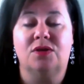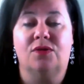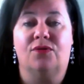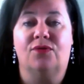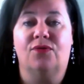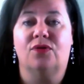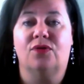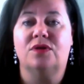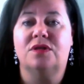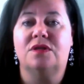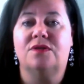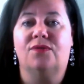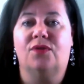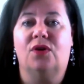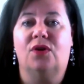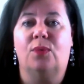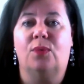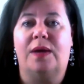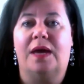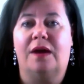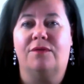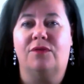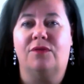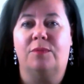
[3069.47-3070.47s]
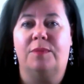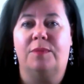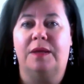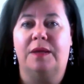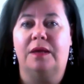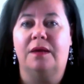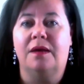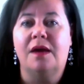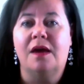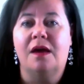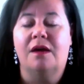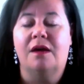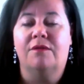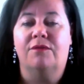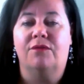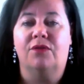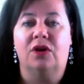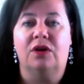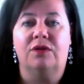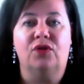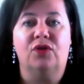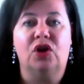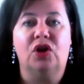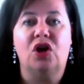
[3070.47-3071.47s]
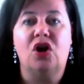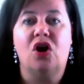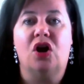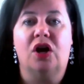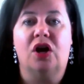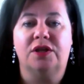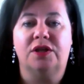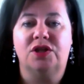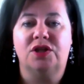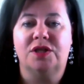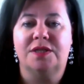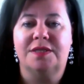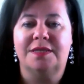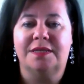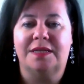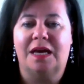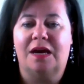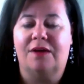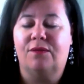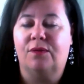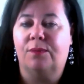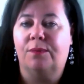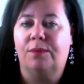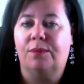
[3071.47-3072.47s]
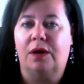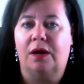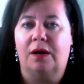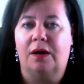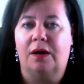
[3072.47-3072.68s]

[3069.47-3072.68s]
So first of all, we have to be very, very conscious and have a